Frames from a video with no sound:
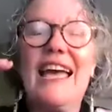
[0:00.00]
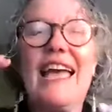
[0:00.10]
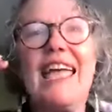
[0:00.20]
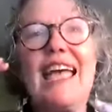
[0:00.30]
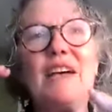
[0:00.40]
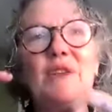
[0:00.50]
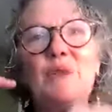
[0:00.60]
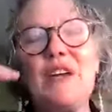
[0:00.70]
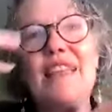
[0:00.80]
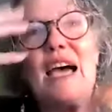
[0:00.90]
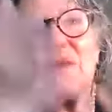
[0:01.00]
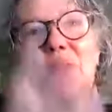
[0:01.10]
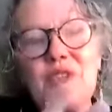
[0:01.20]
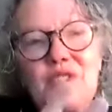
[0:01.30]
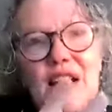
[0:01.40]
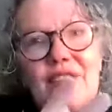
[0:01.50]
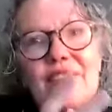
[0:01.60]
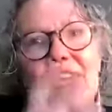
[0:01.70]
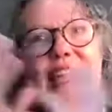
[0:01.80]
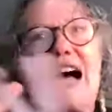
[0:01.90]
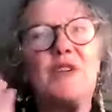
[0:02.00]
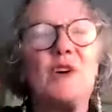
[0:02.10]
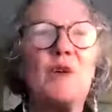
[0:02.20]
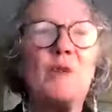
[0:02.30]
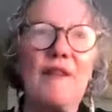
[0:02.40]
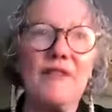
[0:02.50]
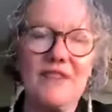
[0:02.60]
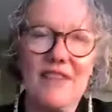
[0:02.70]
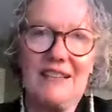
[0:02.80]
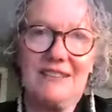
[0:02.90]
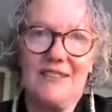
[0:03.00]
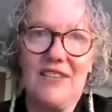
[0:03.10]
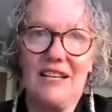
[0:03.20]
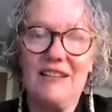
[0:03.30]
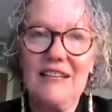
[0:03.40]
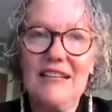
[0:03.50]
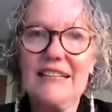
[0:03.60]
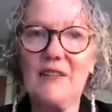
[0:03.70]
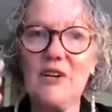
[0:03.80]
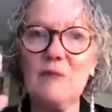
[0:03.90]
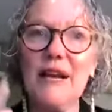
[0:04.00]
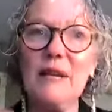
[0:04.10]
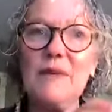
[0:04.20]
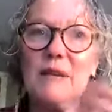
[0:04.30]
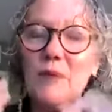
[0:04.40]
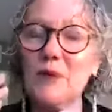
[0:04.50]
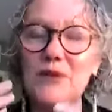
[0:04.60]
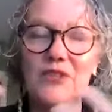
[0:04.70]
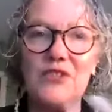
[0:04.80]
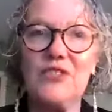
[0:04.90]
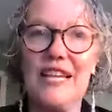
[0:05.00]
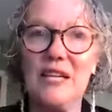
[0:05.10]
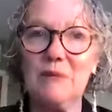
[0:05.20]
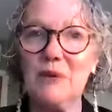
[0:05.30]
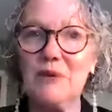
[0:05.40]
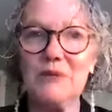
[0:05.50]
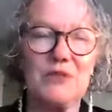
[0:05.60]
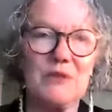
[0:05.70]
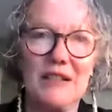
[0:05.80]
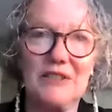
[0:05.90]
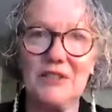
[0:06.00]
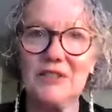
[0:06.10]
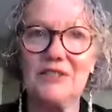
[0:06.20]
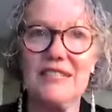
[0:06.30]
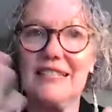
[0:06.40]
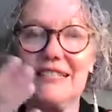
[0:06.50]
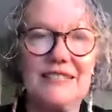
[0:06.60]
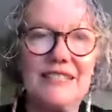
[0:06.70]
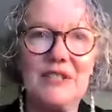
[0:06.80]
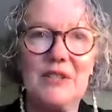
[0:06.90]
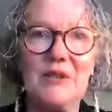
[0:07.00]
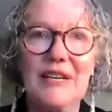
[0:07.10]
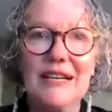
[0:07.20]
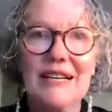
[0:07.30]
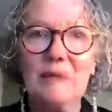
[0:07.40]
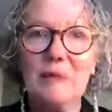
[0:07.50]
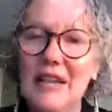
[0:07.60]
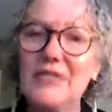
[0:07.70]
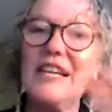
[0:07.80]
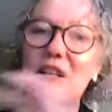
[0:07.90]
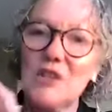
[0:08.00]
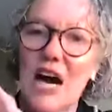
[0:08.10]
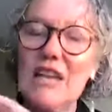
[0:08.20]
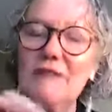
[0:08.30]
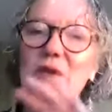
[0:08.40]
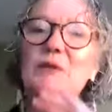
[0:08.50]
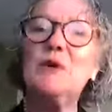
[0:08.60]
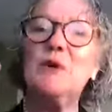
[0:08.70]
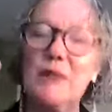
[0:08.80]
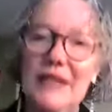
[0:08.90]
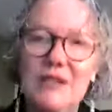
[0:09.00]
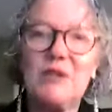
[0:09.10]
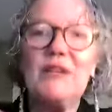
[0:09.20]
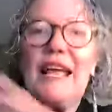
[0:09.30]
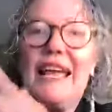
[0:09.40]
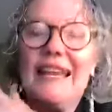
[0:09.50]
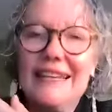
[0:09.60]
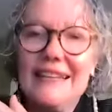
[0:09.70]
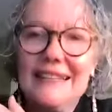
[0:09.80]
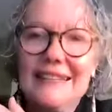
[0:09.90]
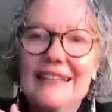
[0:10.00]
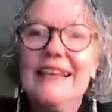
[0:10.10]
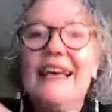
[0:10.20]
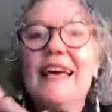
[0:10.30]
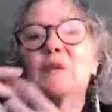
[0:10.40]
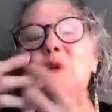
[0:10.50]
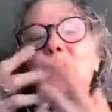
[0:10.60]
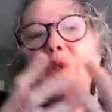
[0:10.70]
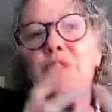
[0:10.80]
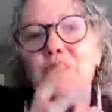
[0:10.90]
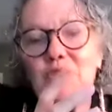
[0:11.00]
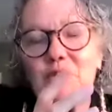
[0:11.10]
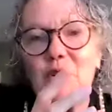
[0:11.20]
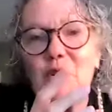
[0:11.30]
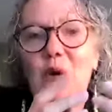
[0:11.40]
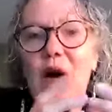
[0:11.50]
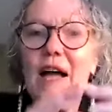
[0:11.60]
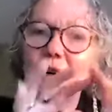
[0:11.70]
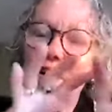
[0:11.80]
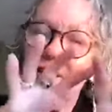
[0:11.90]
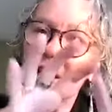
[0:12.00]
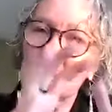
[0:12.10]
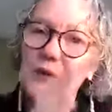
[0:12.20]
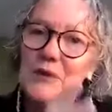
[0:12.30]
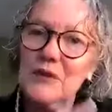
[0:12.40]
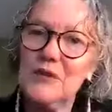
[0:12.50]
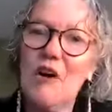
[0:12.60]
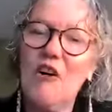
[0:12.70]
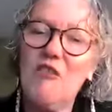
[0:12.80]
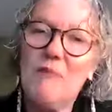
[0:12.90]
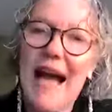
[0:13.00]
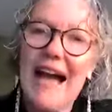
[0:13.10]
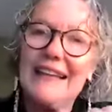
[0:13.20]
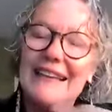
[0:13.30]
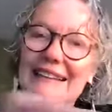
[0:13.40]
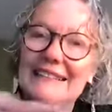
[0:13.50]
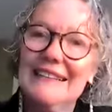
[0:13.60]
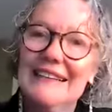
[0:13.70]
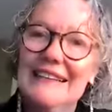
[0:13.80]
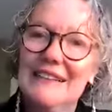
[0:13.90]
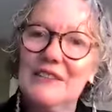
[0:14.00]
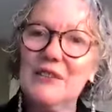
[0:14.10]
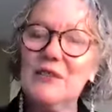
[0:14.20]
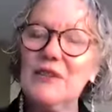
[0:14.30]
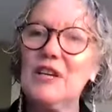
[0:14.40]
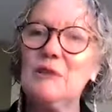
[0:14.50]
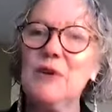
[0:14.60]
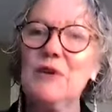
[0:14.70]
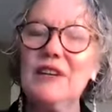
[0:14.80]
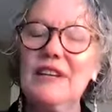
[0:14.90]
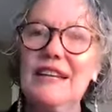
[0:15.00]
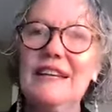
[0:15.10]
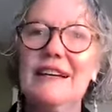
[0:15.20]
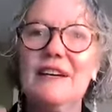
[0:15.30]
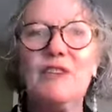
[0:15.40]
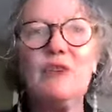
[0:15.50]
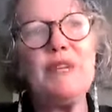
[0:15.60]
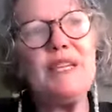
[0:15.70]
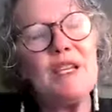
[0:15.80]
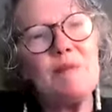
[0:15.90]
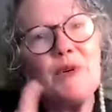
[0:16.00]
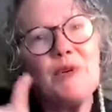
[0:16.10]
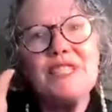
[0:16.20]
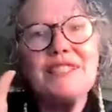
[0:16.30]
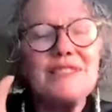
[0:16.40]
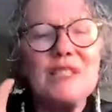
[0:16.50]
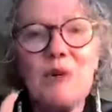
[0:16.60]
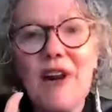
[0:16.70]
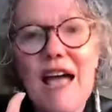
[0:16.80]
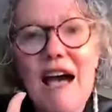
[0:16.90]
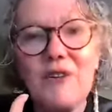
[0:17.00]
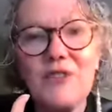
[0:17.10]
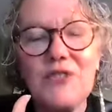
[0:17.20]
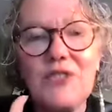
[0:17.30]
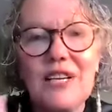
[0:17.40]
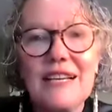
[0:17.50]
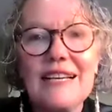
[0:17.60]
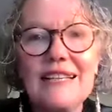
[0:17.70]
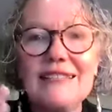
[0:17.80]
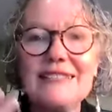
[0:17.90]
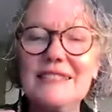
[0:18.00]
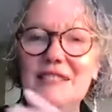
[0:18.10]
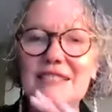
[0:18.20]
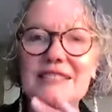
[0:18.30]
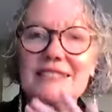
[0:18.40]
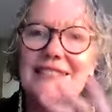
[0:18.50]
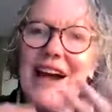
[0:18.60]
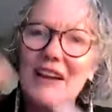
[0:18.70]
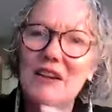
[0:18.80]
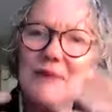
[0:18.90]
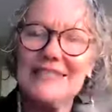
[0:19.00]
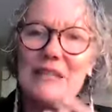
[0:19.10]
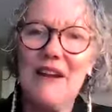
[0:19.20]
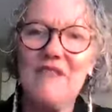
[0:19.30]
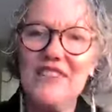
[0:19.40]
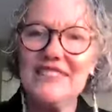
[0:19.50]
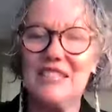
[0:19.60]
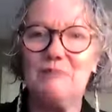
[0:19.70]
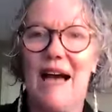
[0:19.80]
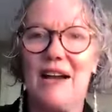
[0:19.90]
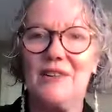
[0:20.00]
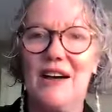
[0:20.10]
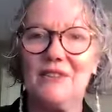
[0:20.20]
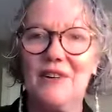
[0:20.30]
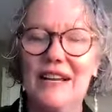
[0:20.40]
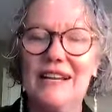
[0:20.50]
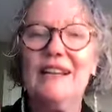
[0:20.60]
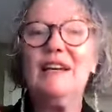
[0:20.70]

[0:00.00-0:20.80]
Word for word: And when that work is done, they gather around the next thing. Now, there might be more sustainable structures that continue, but I think a lot of it will be created and will persist for a while and then will dissolve back into the community to be emerging somewhere else. And this is this is kind of based on my physics background, right?